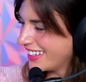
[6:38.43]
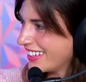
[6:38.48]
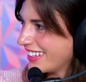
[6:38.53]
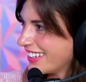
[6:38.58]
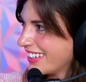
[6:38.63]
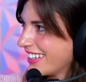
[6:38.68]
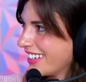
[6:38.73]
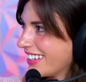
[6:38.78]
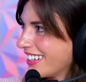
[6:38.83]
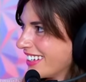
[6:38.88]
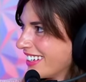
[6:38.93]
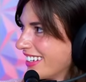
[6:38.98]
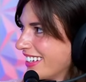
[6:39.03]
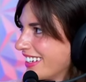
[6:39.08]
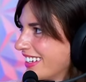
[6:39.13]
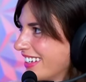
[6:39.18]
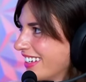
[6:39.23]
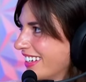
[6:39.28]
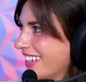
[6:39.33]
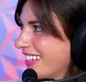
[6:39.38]

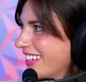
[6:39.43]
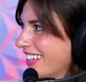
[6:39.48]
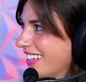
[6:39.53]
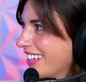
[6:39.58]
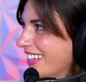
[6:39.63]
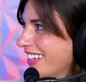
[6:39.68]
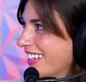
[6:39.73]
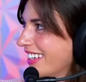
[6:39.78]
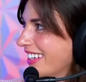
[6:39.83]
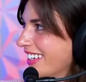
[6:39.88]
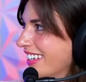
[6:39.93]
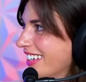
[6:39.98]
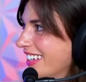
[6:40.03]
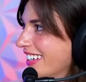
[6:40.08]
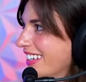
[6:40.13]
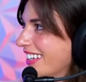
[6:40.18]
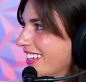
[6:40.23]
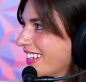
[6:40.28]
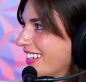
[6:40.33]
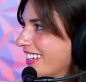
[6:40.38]

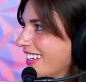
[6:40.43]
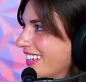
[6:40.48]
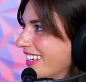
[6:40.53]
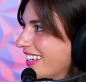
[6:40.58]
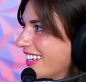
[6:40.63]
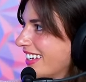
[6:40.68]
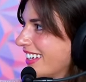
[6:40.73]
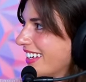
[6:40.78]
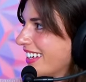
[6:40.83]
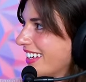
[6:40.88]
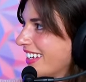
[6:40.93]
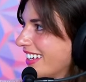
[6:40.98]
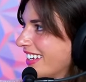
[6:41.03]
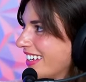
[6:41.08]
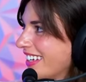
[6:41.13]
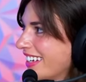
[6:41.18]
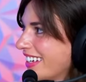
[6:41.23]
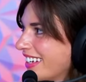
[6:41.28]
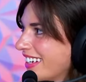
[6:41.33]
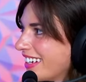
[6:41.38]

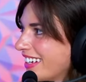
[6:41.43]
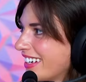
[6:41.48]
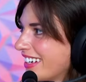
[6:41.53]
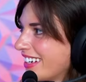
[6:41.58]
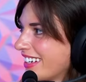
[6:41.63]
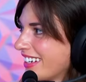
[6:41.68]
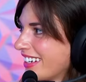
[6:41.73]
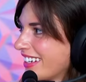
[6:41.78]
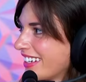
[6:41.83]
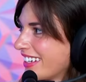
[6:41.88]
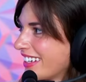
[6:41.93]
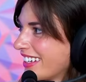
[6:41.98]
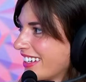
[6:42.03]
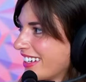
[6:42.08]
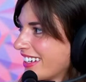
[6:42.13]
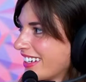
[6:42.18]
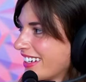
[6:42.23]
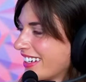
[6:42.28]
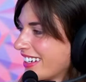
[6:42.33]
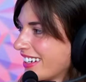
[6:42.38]

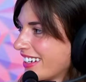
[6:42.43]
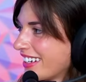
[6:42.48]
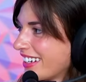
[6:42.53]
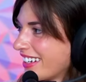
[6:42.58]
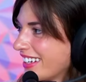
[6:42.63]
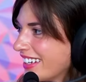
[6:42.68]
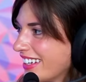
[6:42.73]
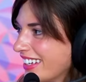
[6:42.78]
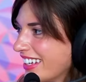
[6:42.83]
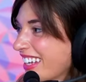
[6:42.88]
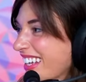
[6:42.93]
The person shown says nothing.